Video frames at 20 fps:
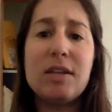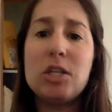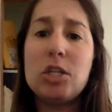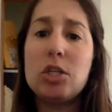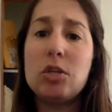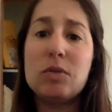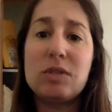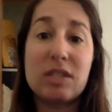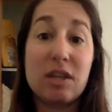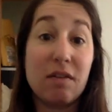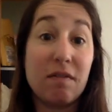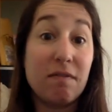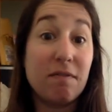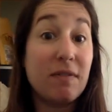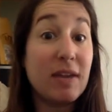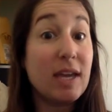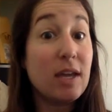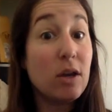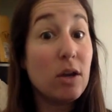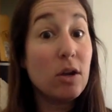to use their
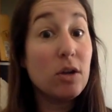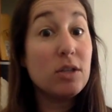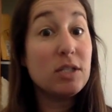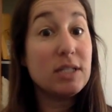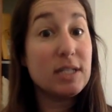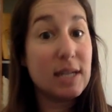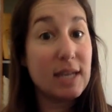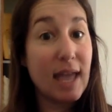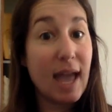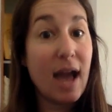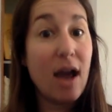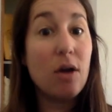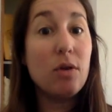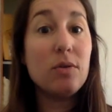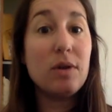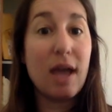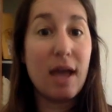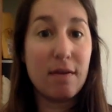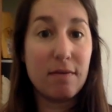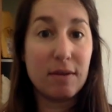fingers to
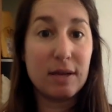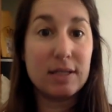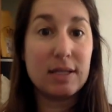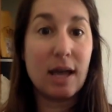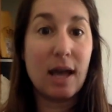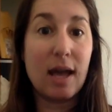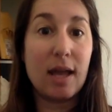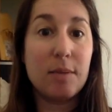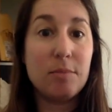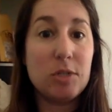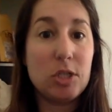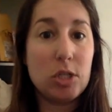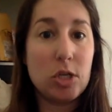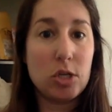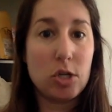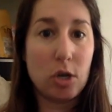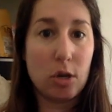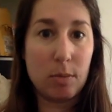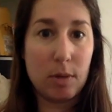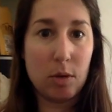count every time to
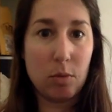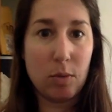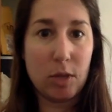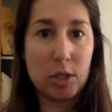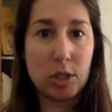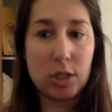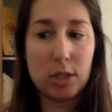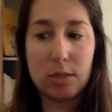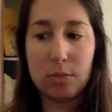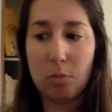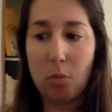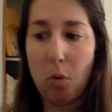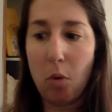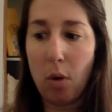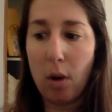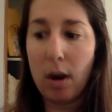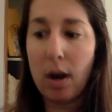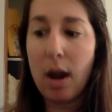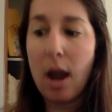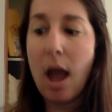determine which is
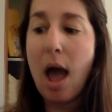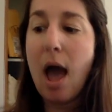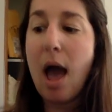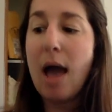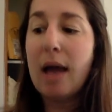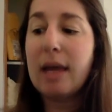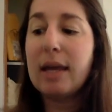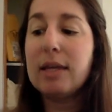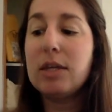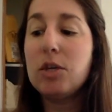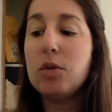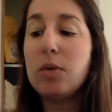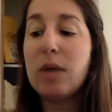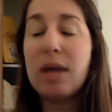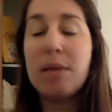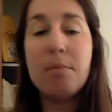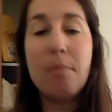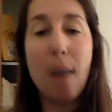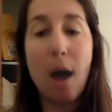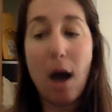more, you
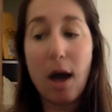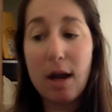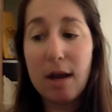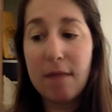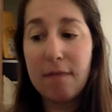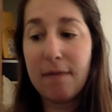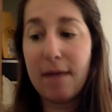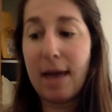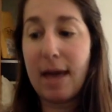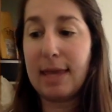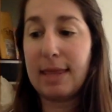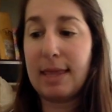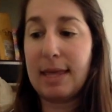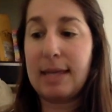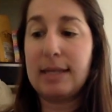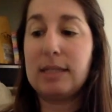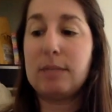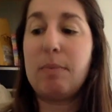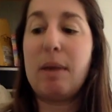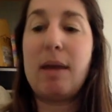can modify
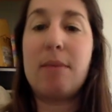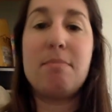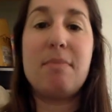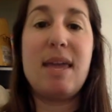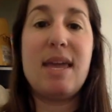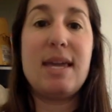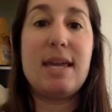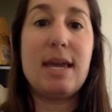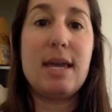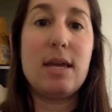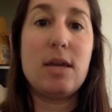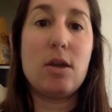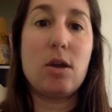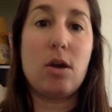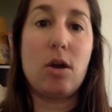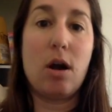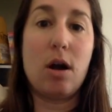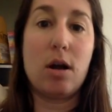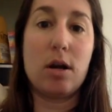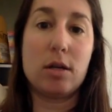this by making your
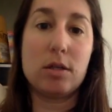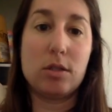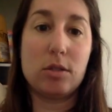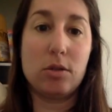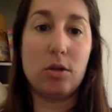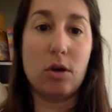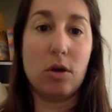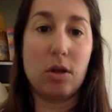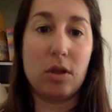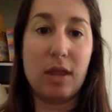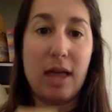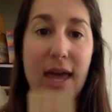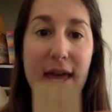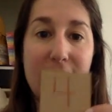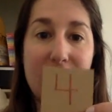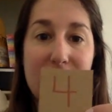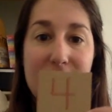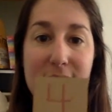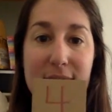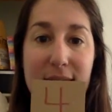cards look
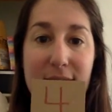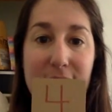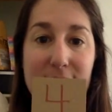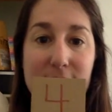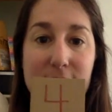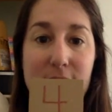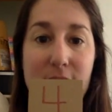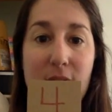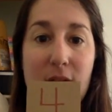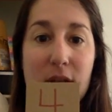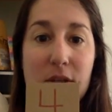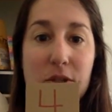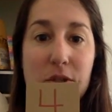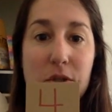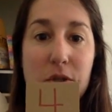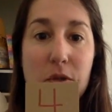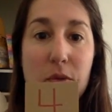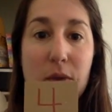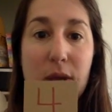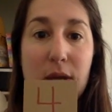like this. So
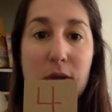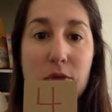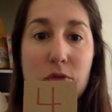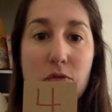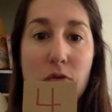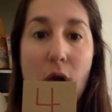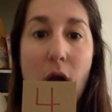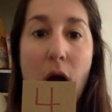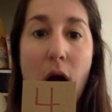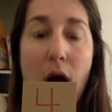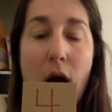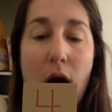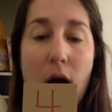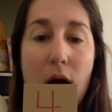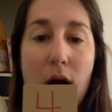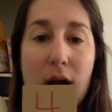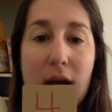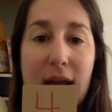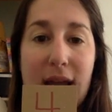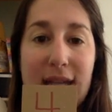you can draw
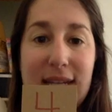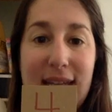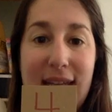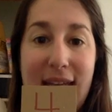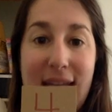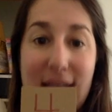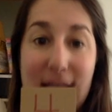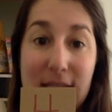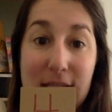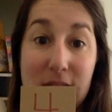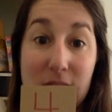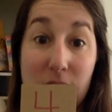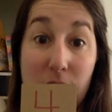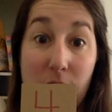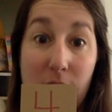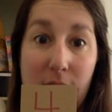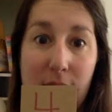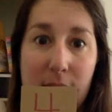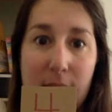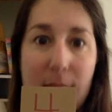on a tens
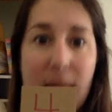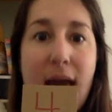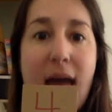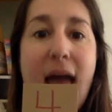frame